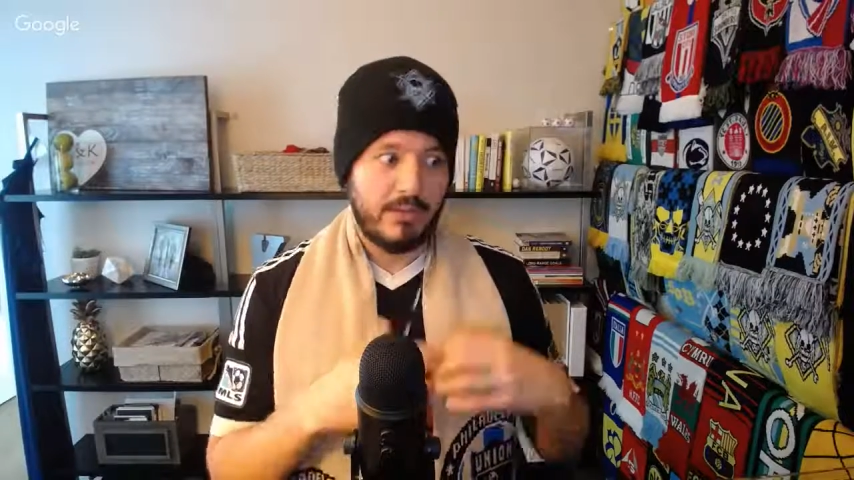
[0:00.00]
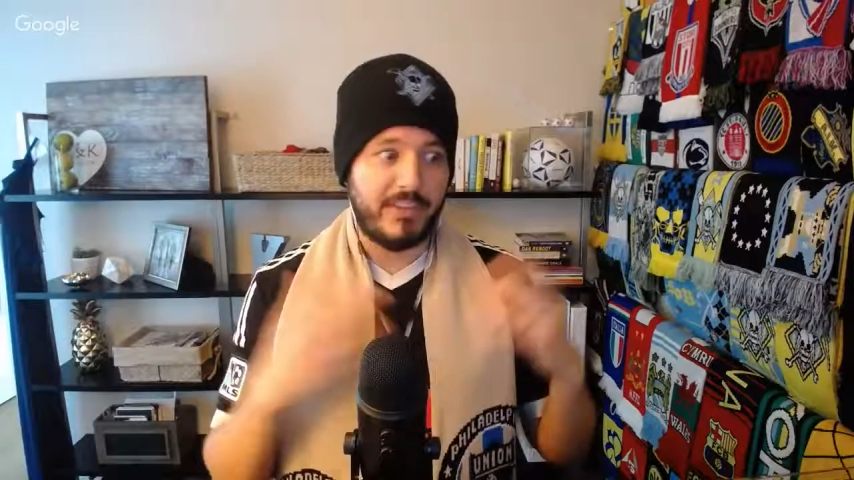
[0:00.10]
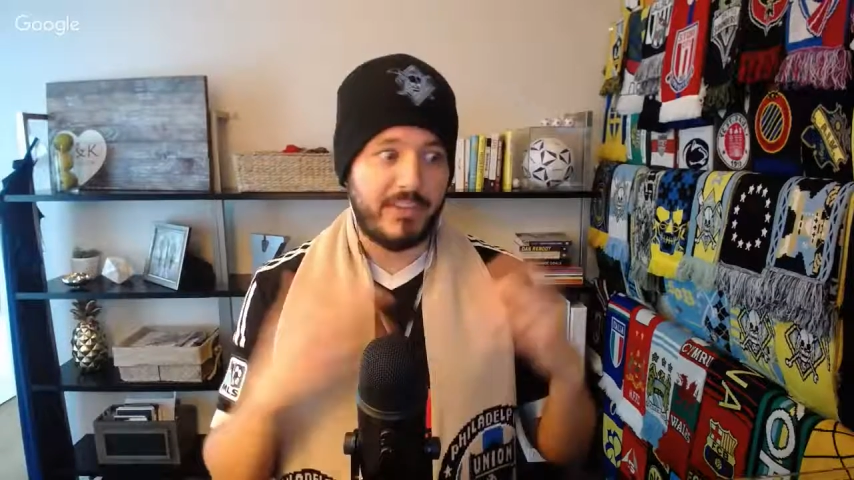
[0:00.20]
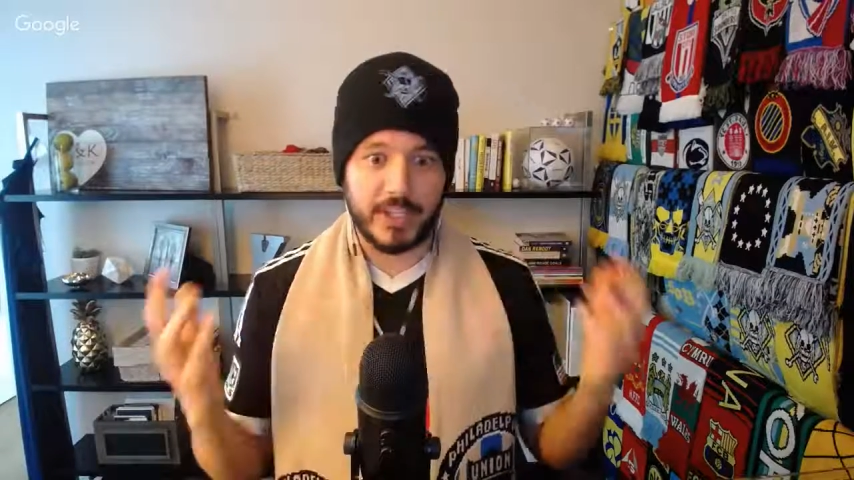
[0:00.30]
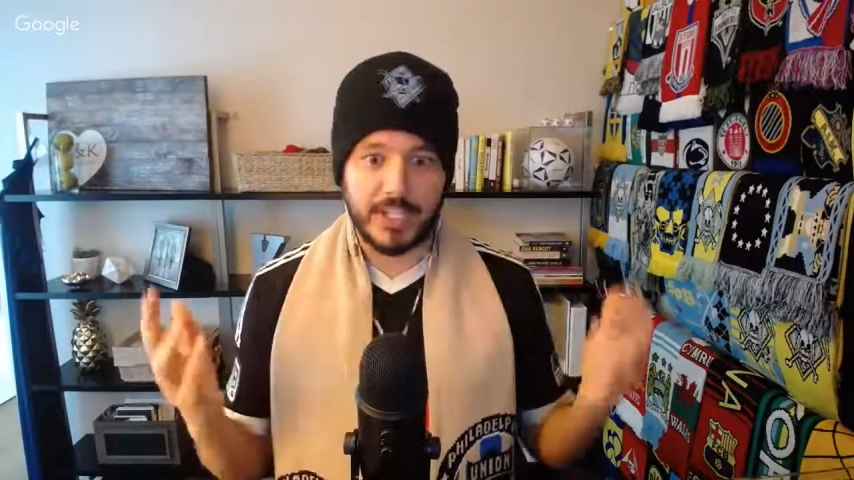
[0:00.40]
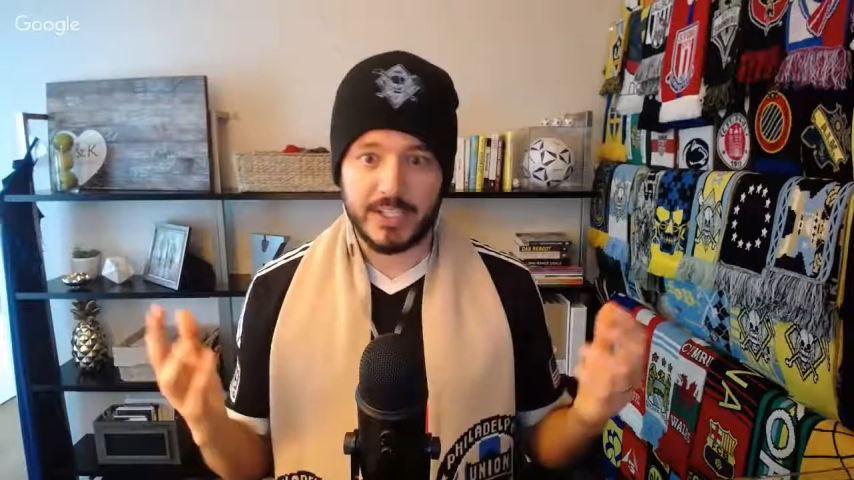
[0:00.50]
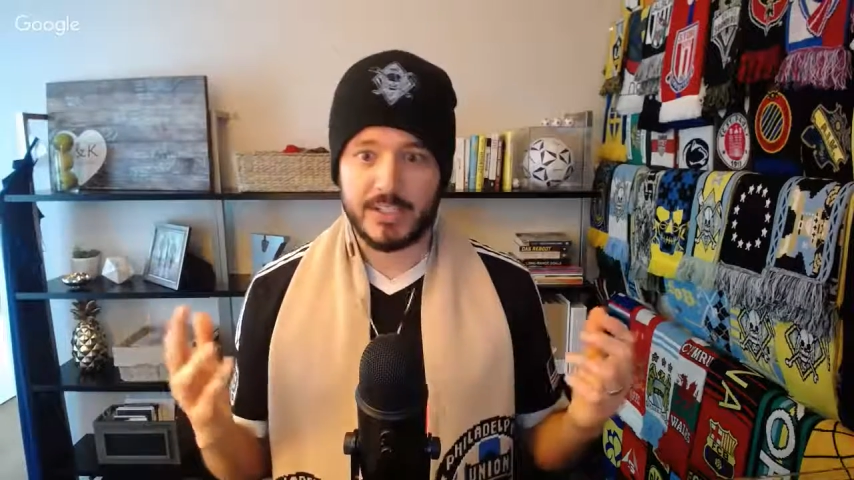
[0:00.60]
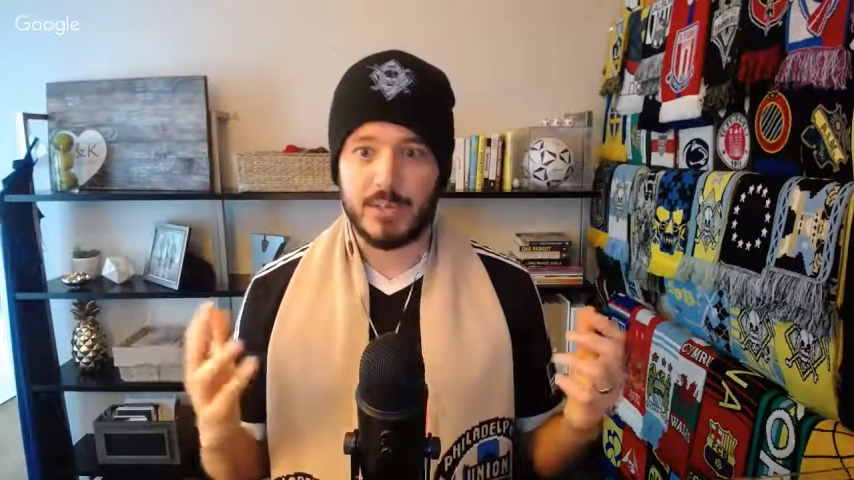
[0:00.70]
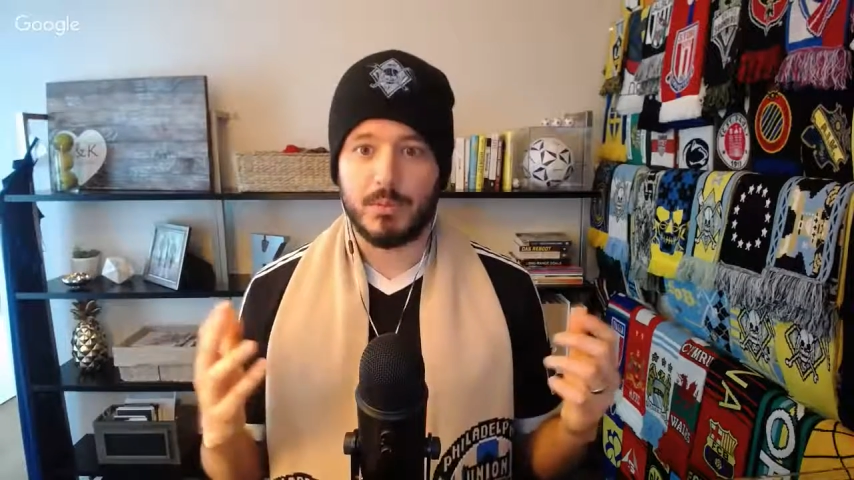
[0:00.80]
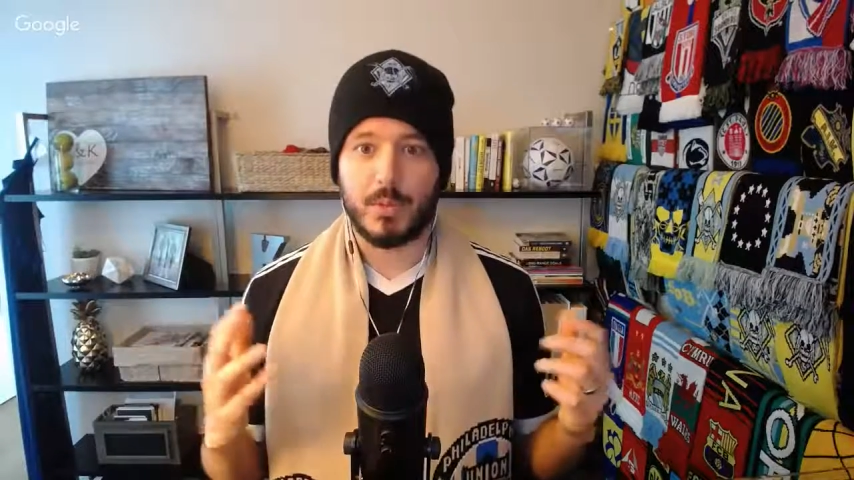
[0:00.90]

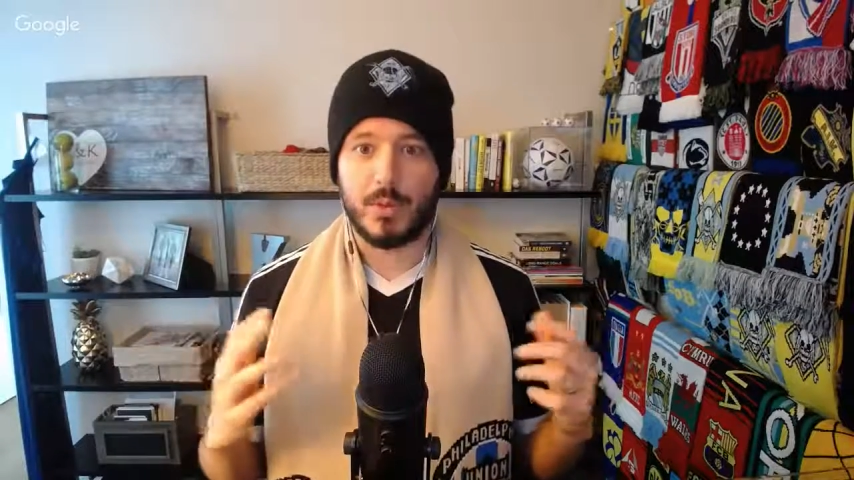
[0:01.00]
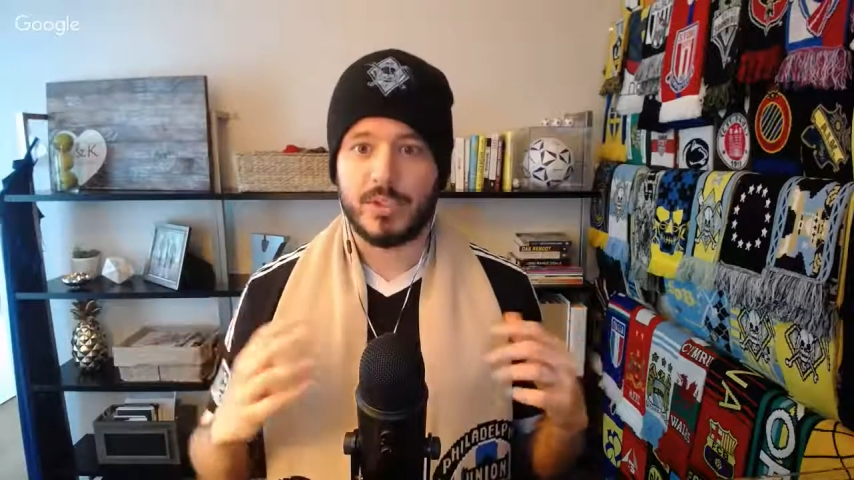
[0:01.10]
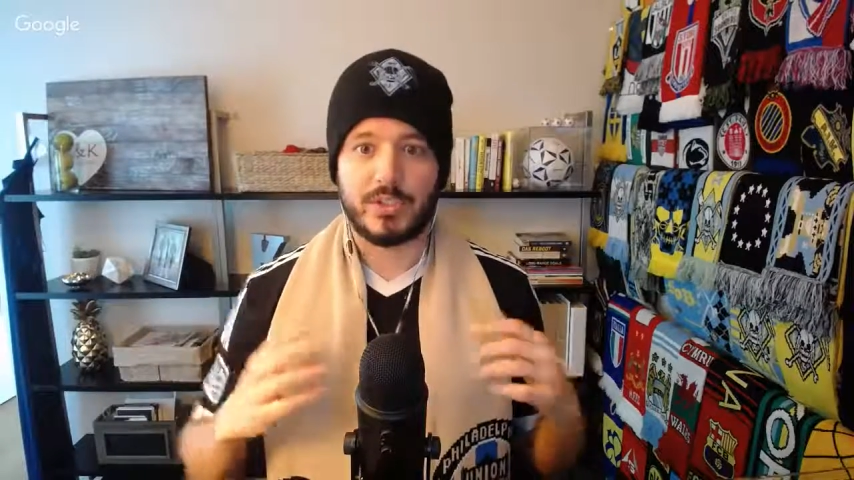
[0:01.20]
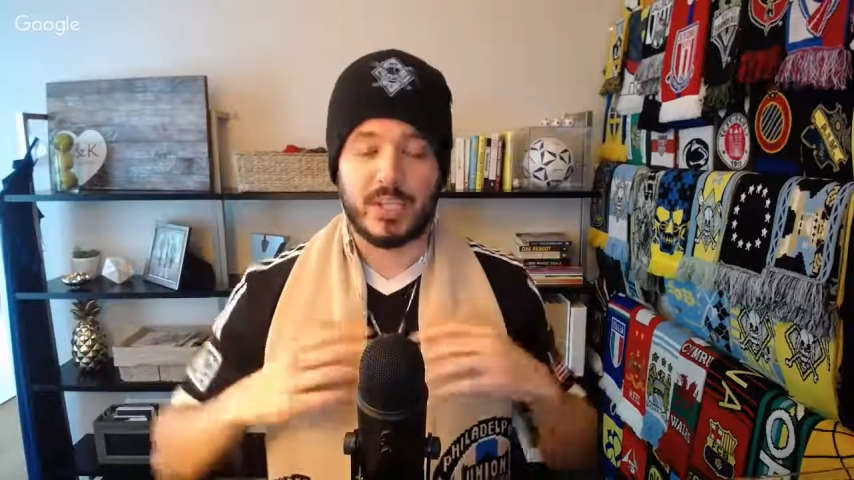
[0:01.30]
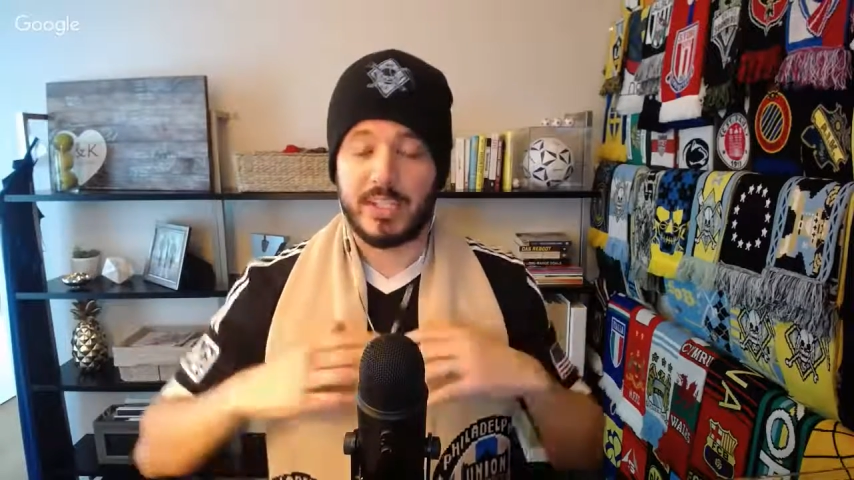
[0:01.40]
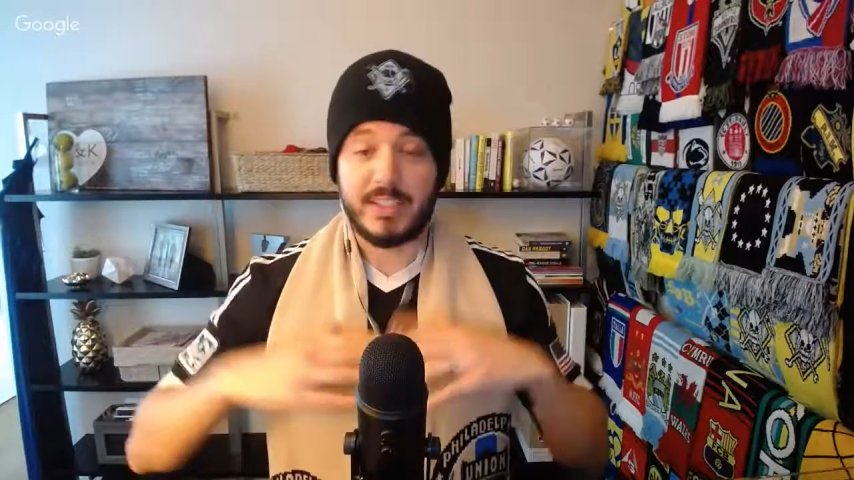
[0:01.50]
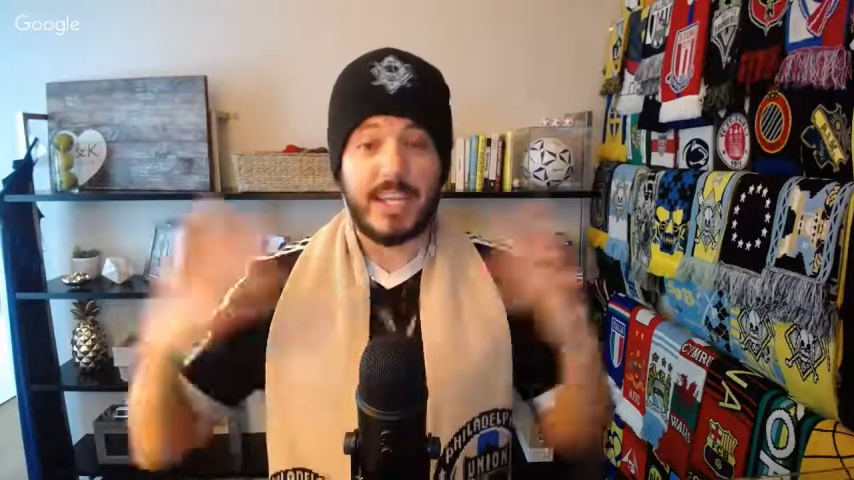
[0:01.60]
variance and more just like